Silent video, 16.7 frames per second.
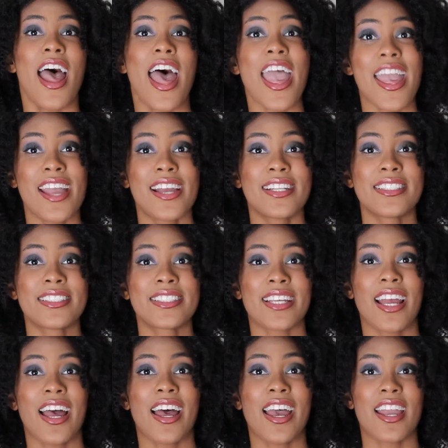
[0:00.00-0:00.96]

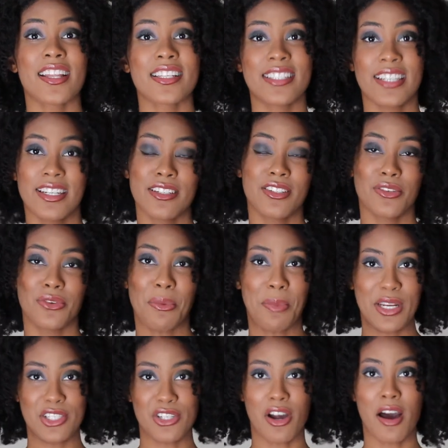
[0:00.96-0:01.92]
and I decided to quit
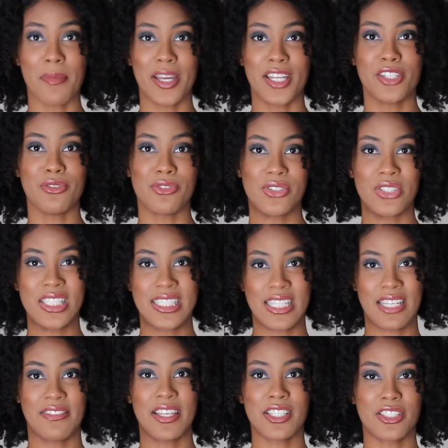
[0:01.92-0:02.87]
my job and use these
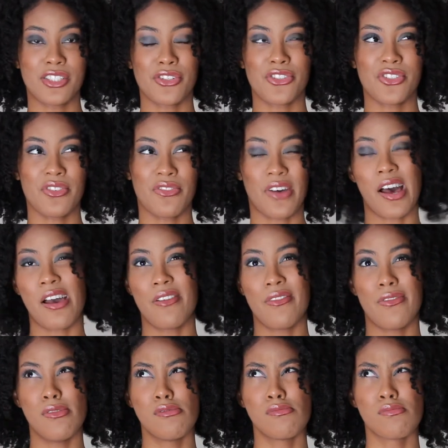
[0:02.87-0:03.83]
savings to
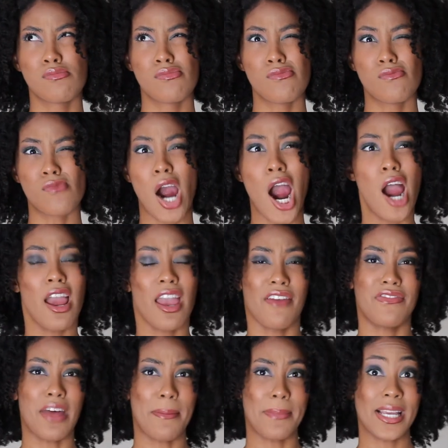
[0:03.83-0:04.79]
survive,
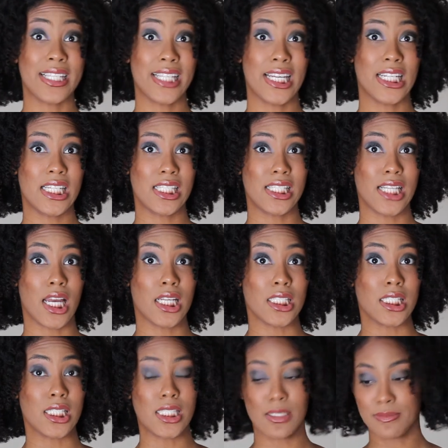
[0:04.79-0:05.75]
if that makes any
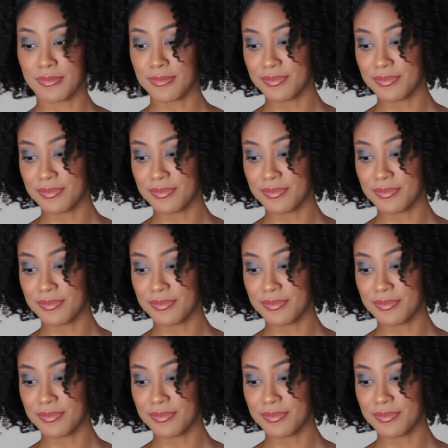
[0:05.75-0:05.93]
sense.